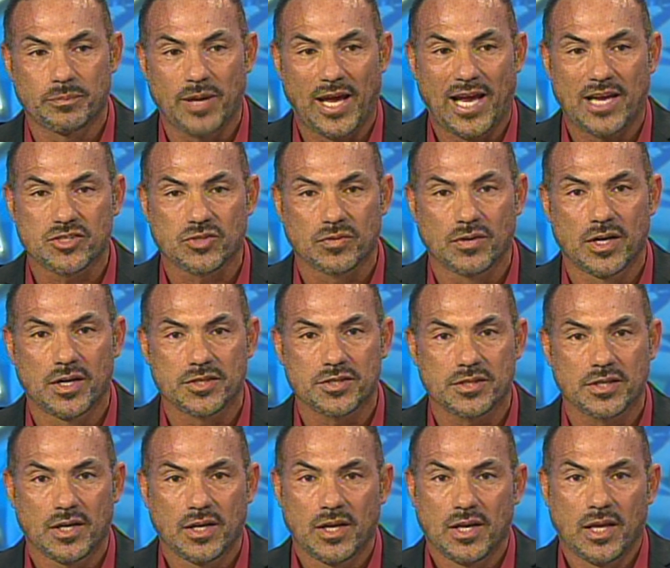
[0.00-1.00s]
pass
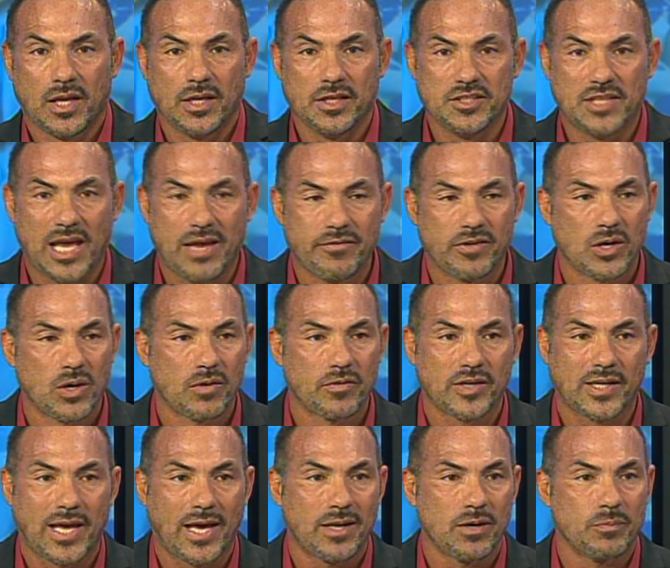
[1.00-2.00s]
rush. David
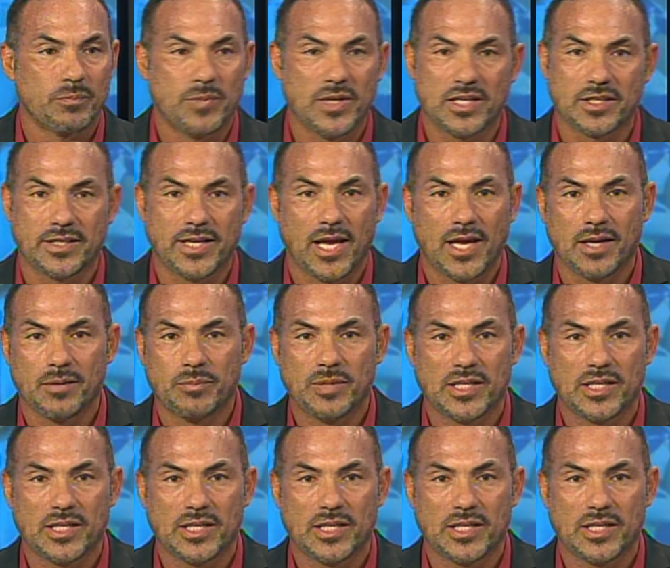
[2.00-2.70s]
Irving had a big day.